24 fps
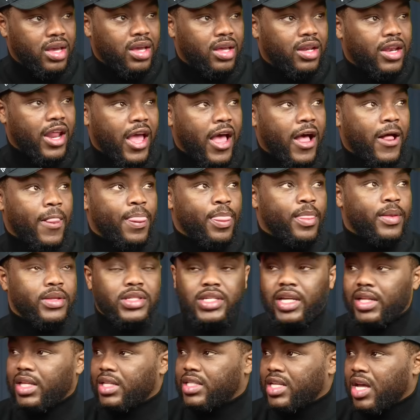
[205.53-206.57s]
Now,
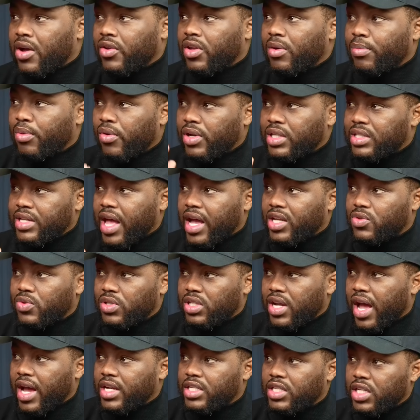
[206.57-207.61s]
check this out. Your boy Stocks with
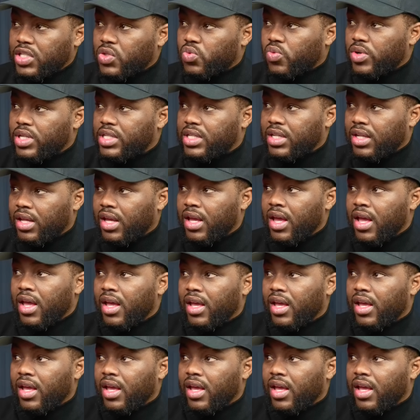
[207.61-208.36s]
Josh, just recently,